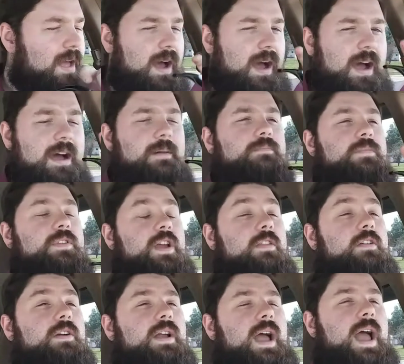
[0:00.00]
The
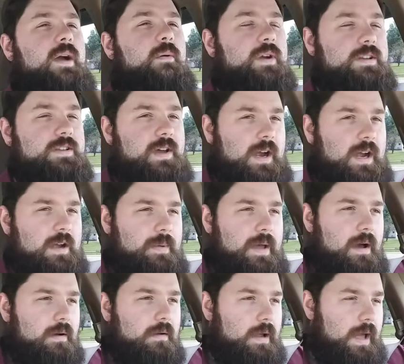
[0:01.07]
other guy I want to talk
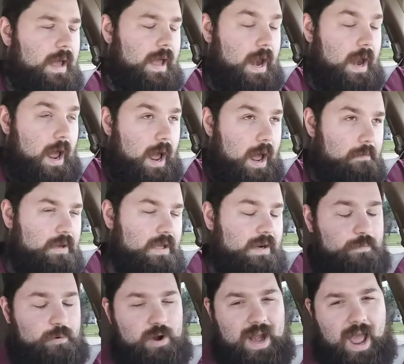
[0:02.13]
about, and I'm going
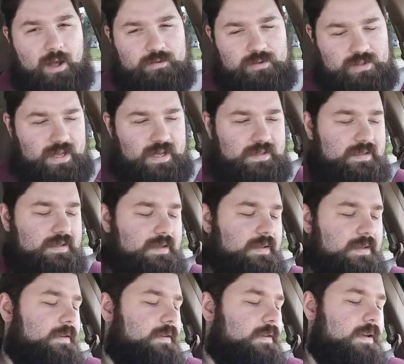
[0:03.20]
to pronounce this
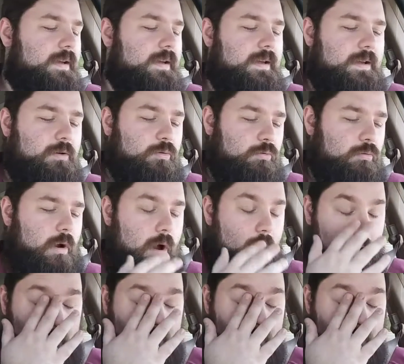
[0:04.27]
wrong.